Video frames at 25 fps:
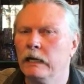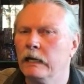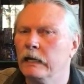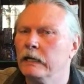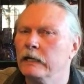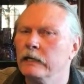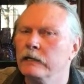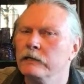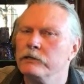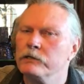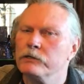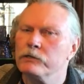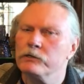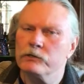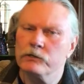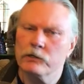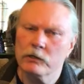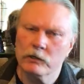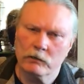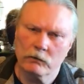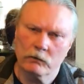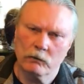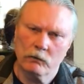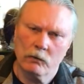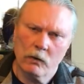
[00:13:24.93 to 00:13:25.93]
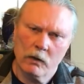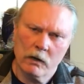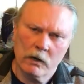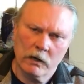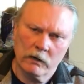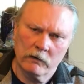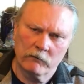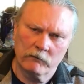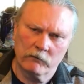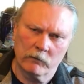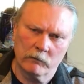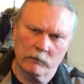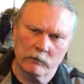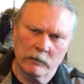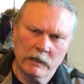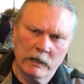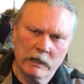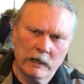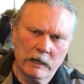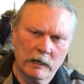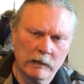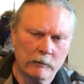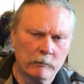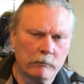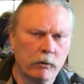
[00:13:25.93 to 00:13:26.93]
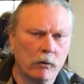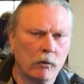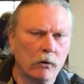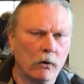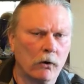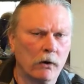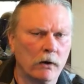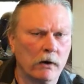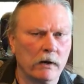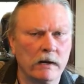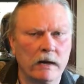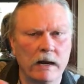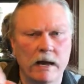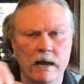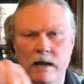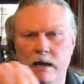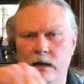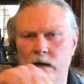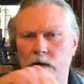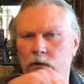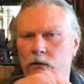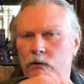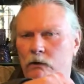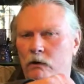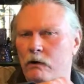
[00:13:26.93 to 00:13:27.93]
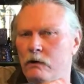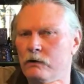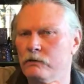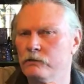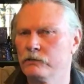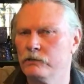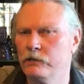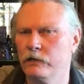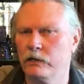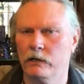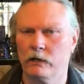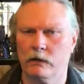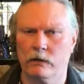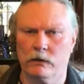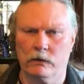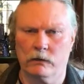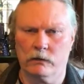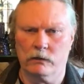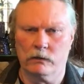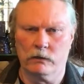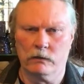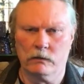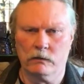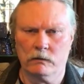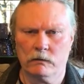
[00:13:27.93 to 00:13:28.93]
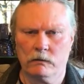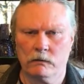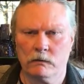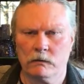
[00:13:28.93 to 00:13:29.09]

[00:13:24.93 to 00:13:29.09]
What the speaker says: And he just took one of them and poured it out across the earth.